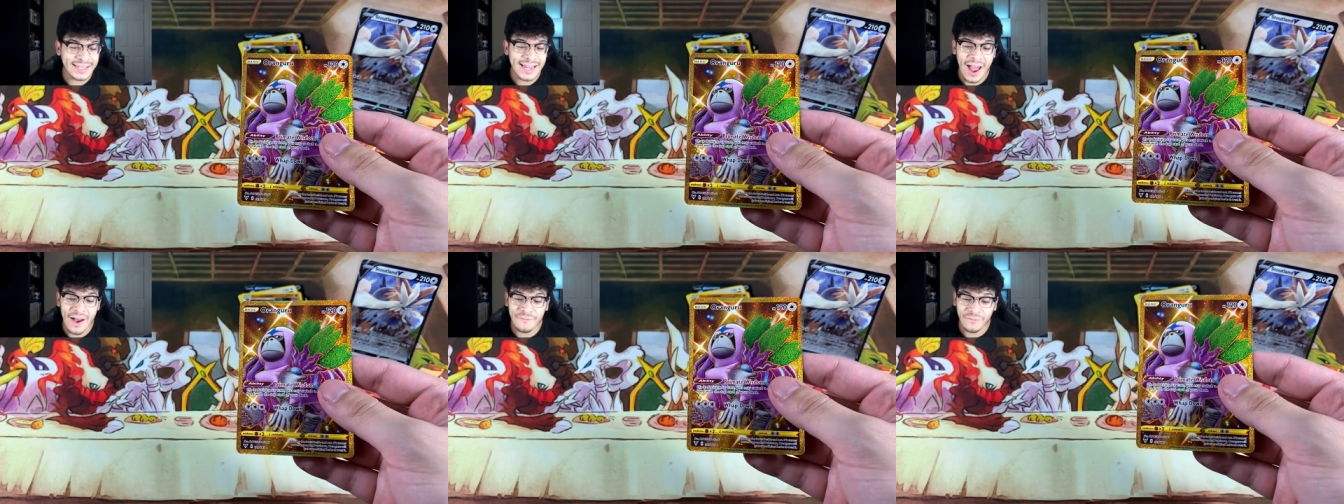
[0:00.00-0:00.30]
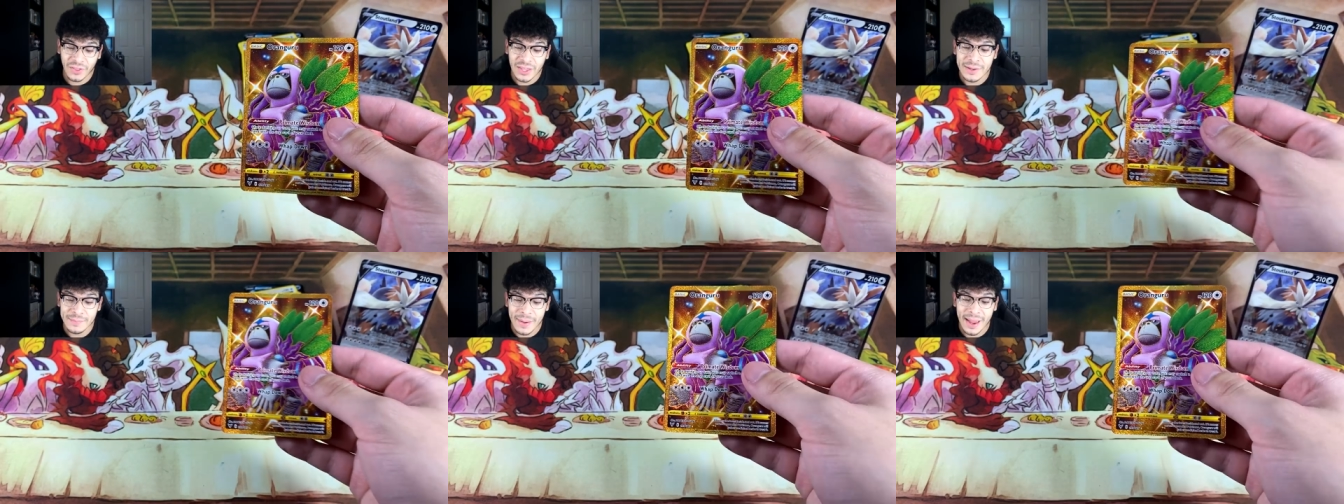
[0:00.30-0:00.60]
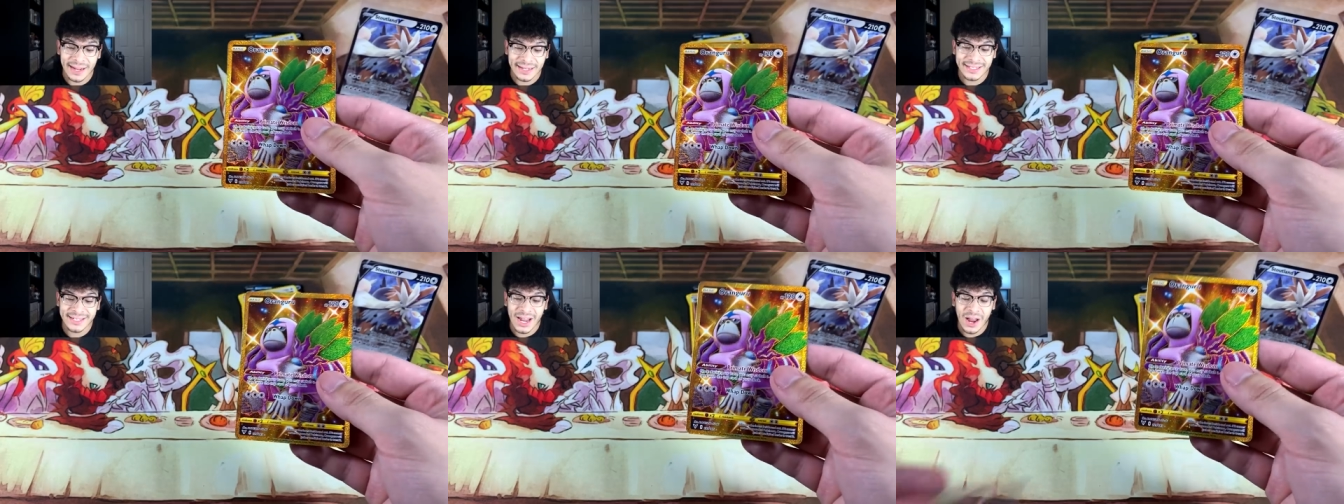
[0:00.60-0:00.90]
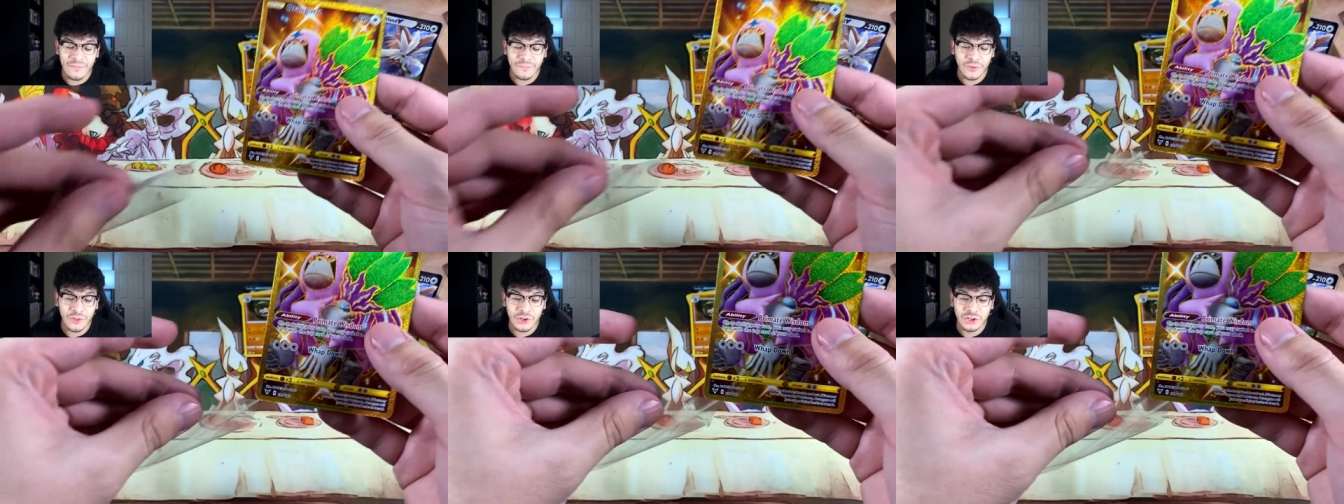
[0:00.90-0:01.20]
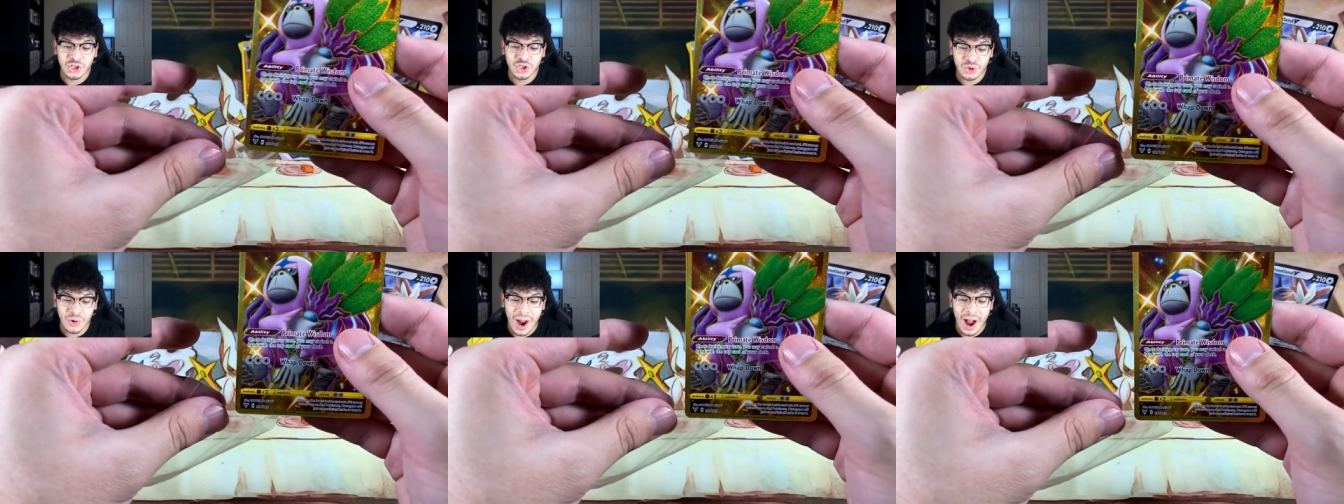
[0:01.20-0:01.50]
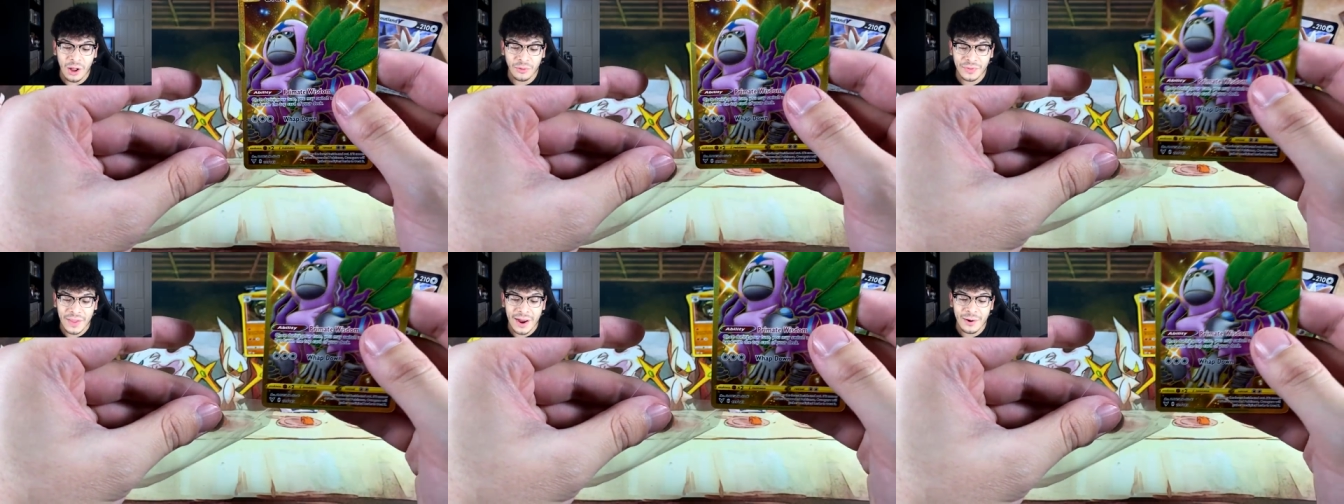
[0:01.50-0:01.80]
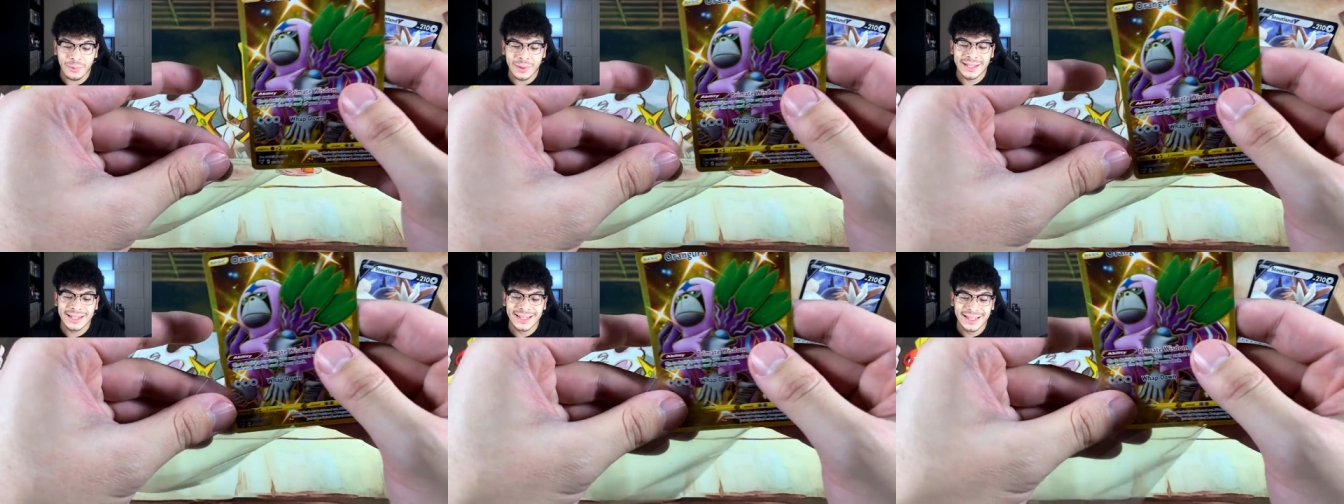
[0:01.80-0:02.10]
definitely makes up for the drought
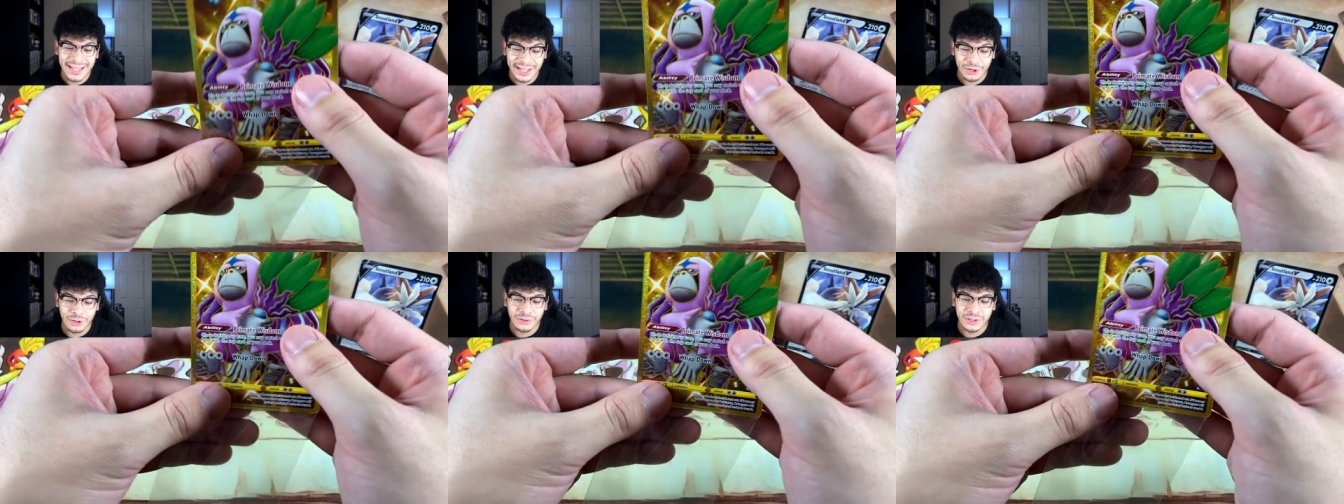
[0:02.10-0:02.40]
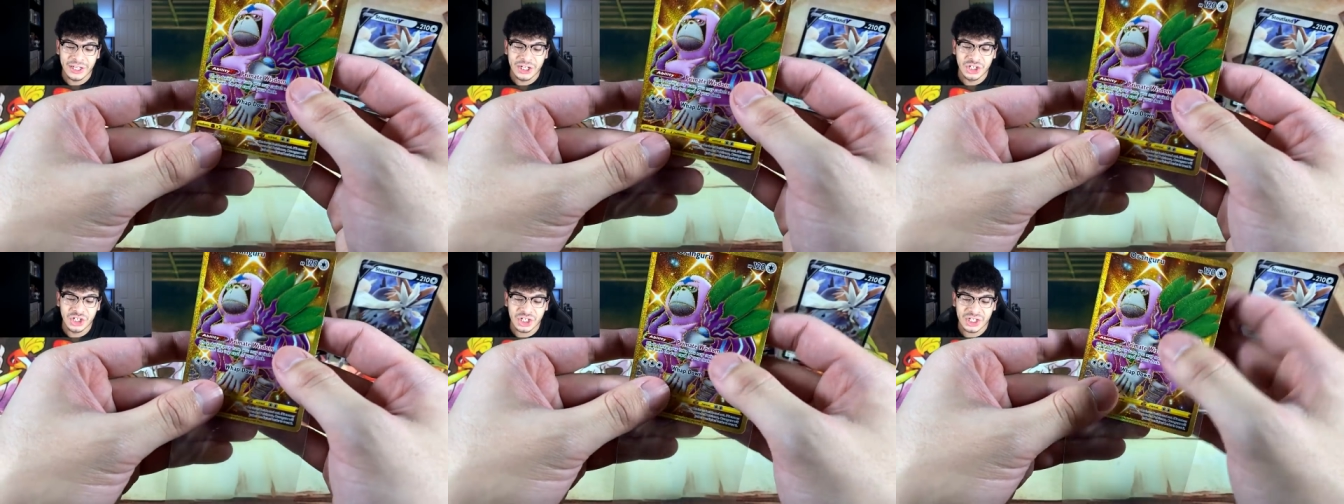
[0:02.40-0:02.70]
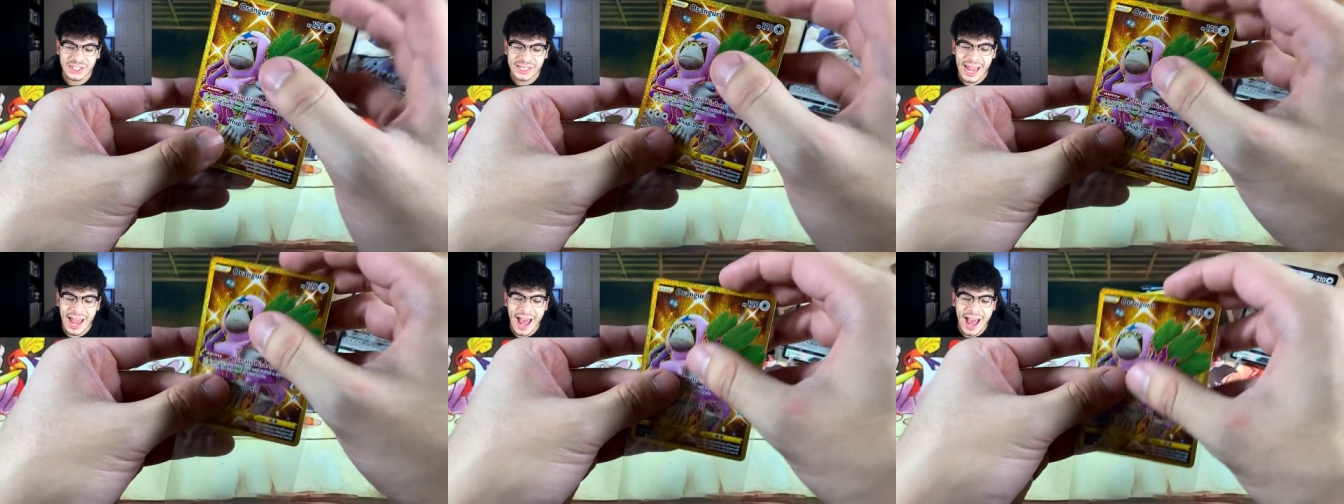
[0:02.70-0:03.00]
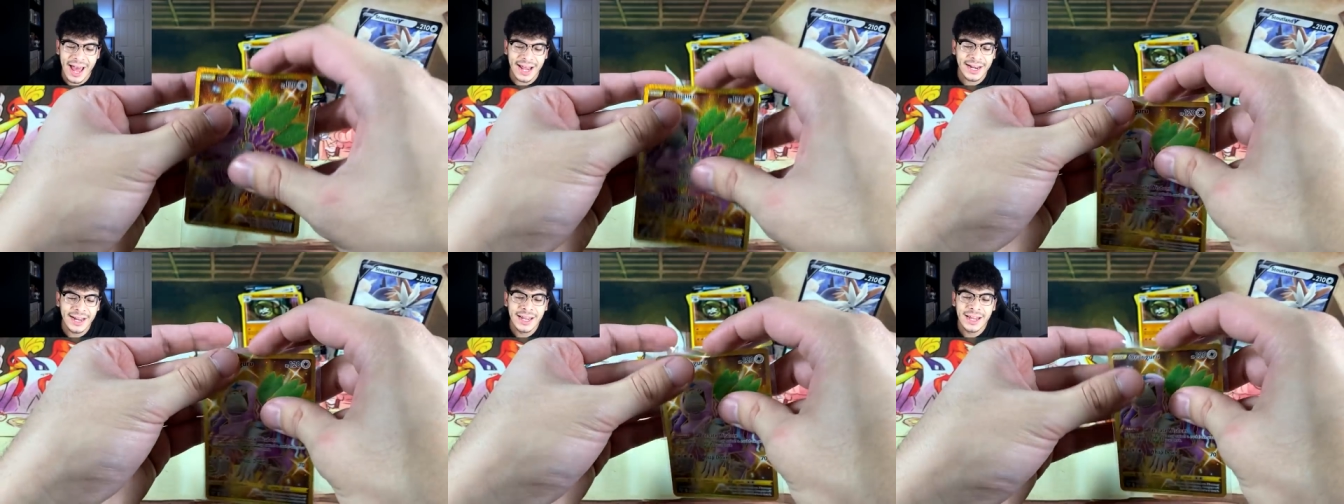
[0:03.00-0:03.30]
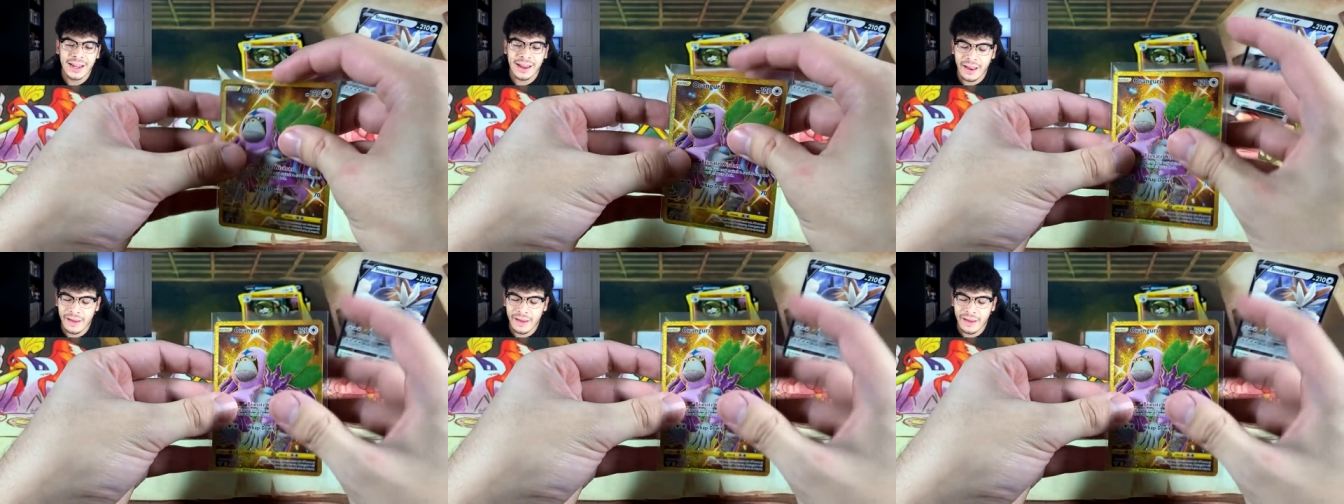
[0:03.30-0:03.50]
that we literally just had